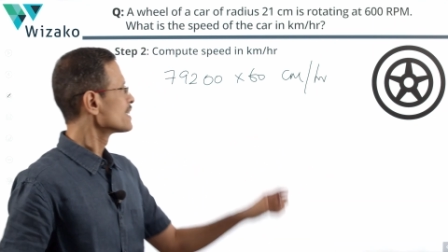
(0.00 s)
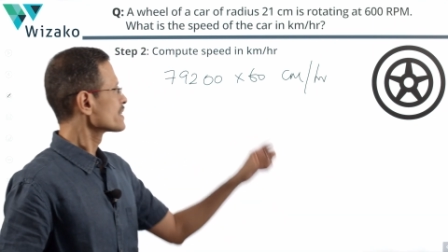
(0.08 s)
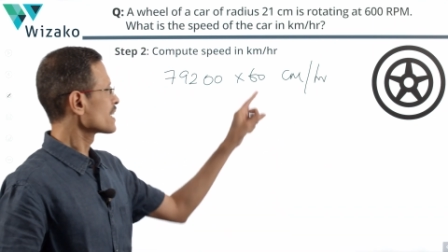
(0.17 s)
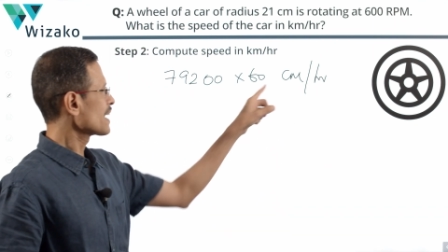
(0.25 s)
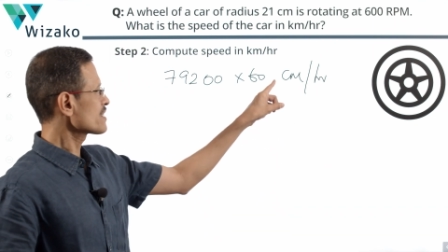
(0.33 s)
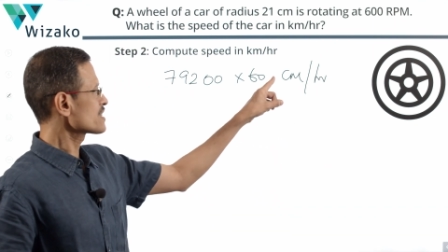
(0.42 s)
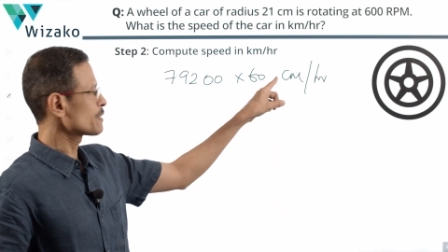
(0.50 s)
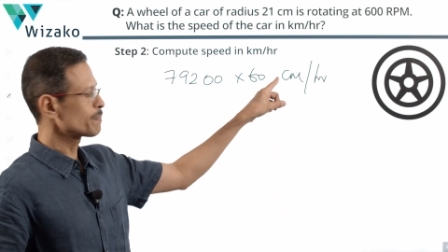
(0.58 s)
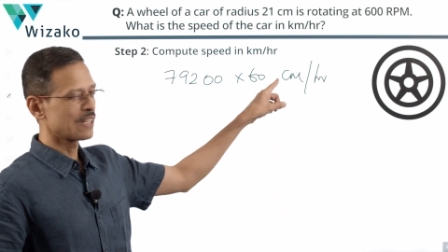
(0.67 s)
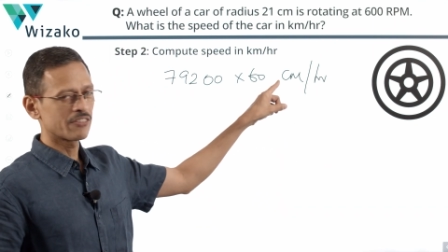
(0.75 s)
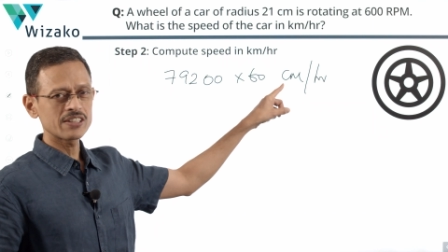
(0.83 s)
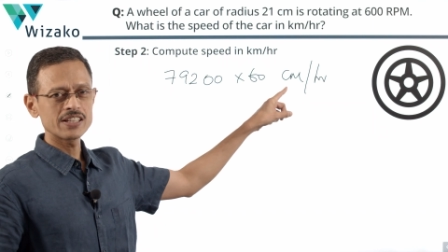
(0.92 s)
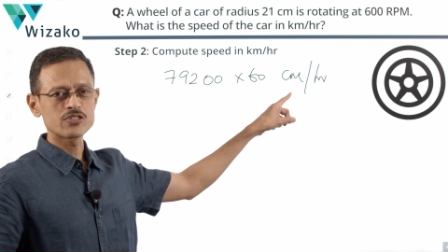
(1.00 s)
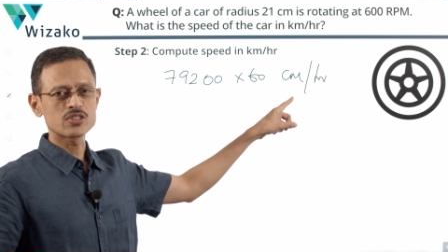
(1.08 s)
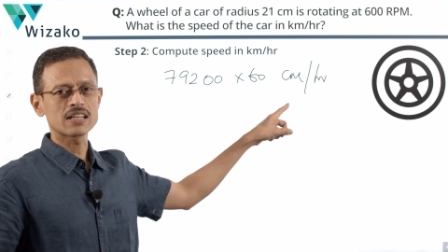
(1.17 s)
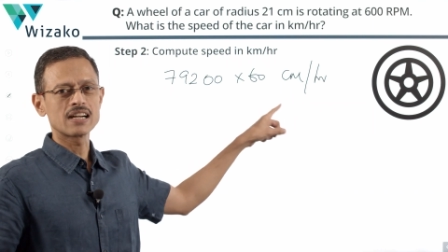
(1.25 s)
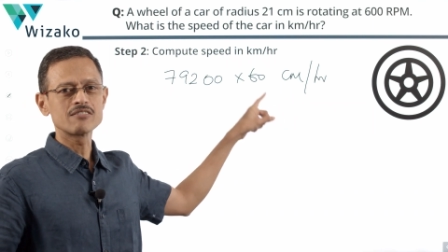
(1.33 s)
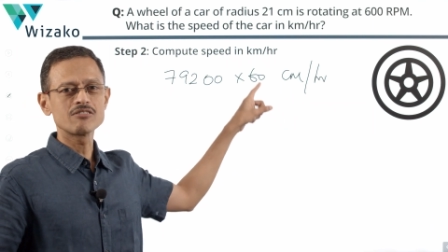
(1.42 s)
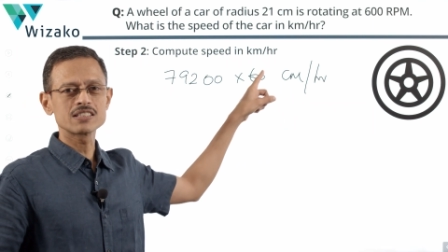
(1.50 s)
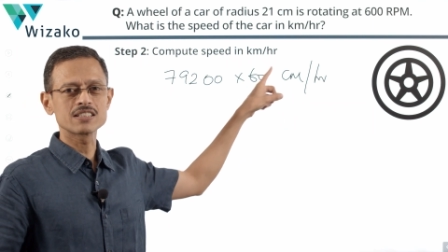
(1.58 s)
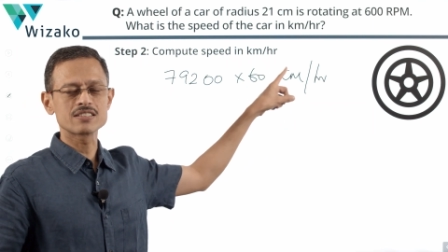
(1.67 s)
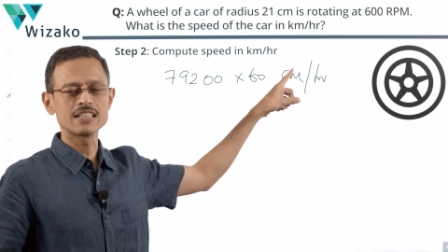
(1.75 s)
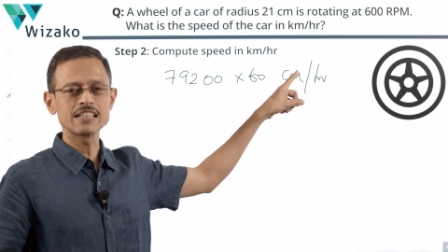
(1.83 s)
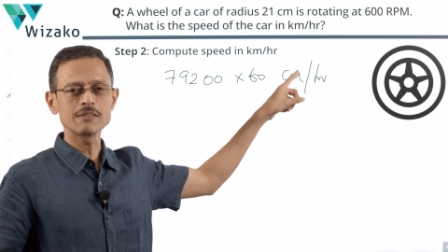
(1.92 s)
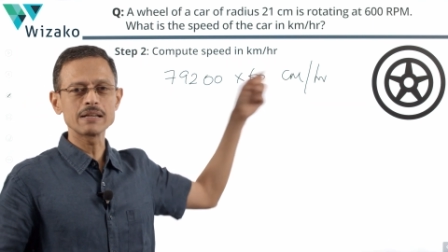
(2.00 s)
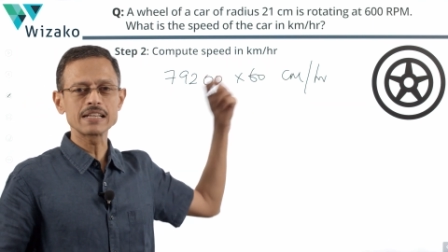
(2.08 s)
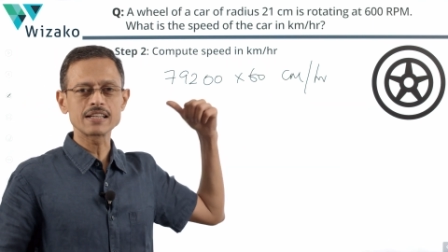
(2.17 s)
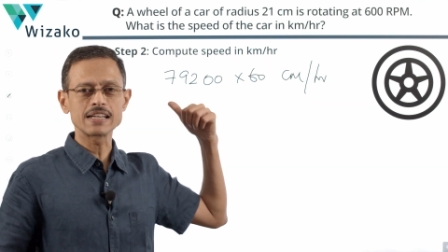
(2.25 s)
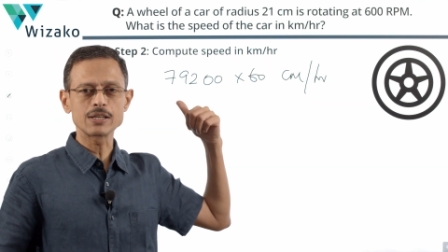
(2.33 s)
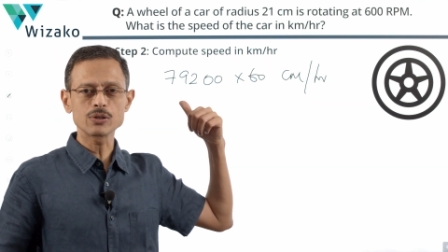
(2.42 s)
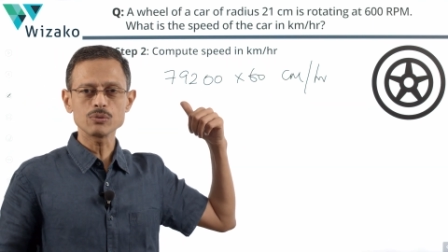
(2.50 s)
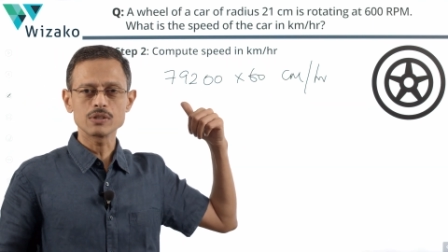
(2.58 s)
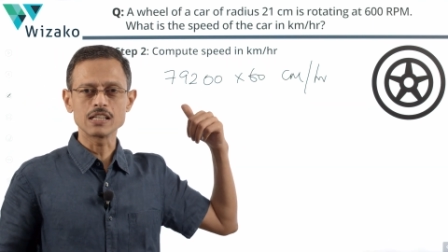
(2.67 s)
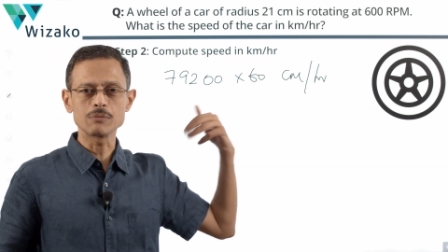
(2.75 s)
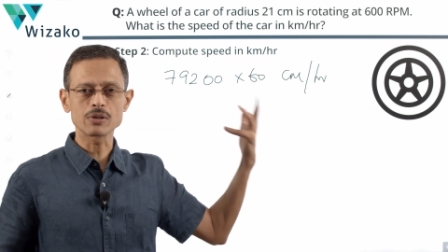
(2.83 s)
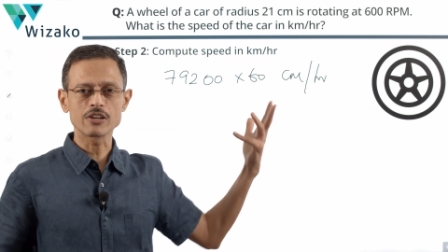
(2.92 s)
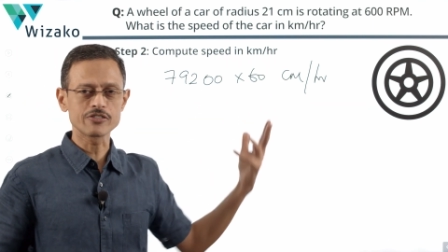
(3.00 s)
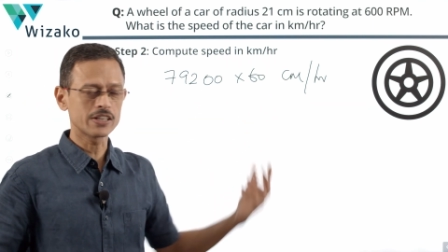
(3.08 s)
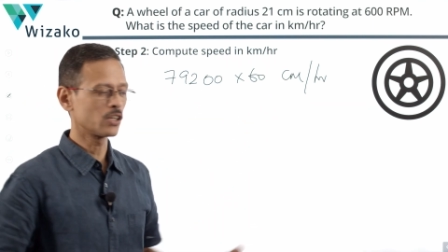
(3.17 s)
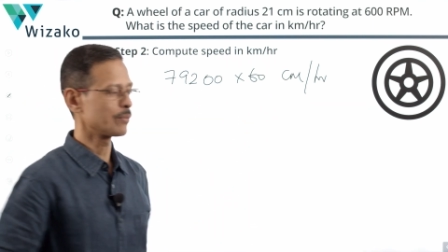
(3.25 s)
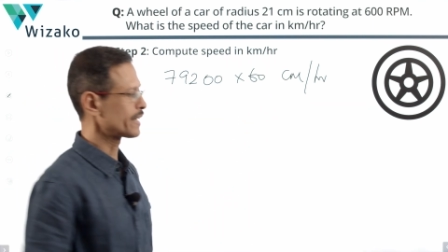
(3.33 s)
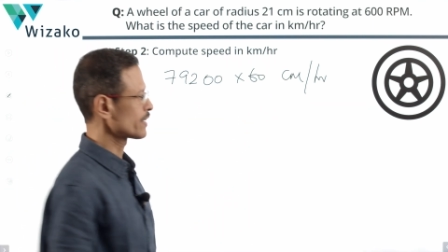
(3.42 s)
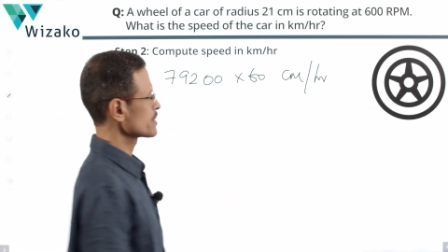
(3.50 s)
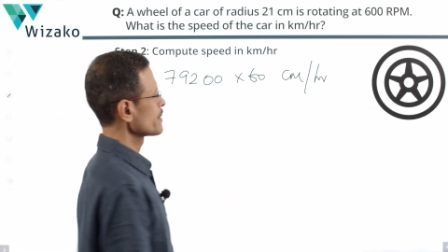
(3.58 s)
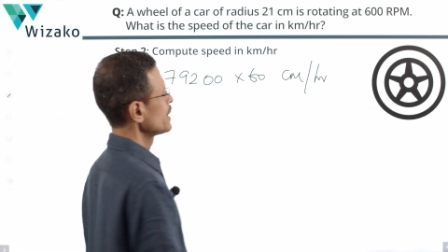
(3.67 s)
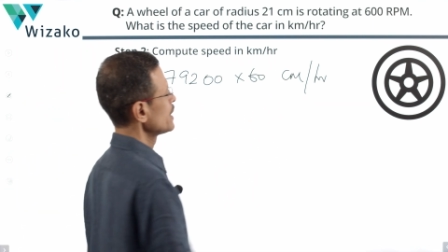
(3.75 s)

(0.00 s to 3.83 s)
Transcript: The last step left is to convert the centimeter into number of kilometers.